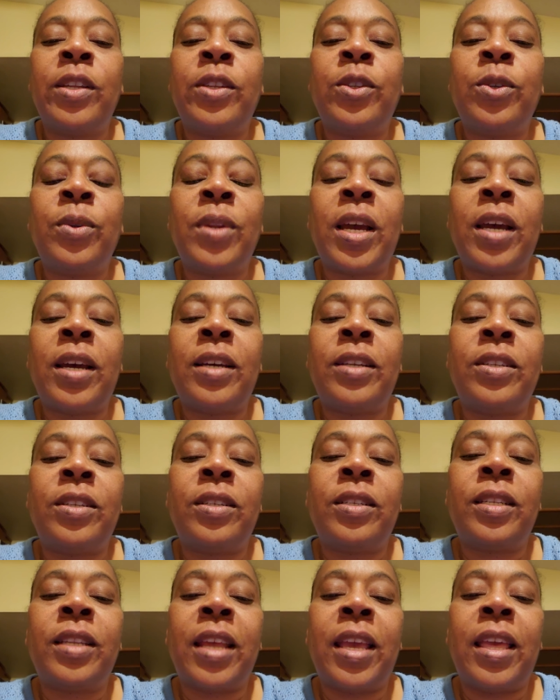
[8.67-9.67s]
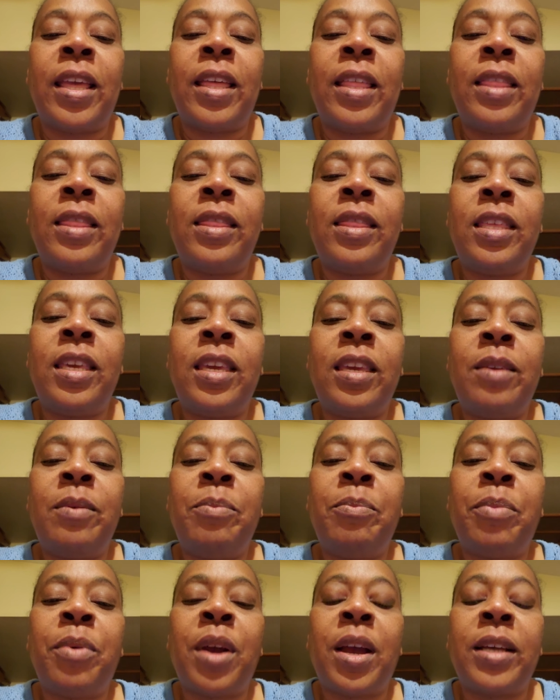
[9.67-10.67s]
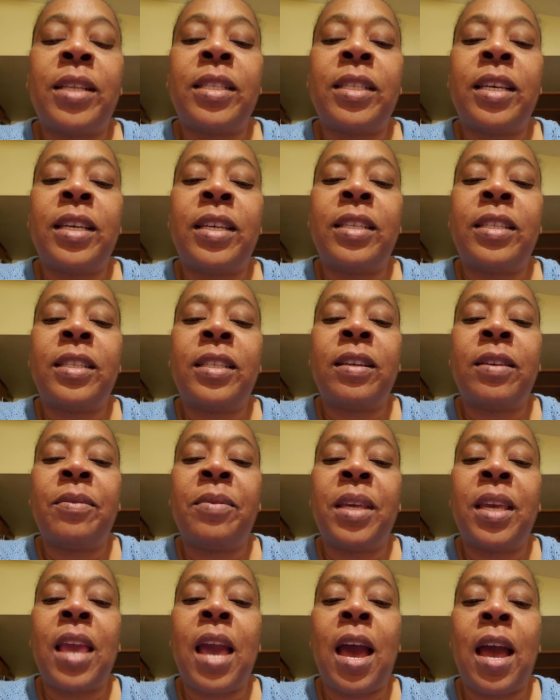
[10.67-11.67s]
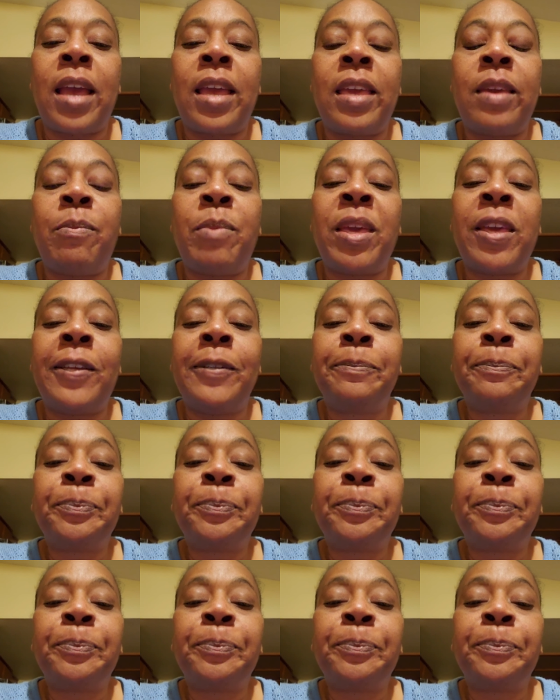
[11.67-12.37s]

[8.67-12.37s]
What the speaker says: do not understand the process of the IEP.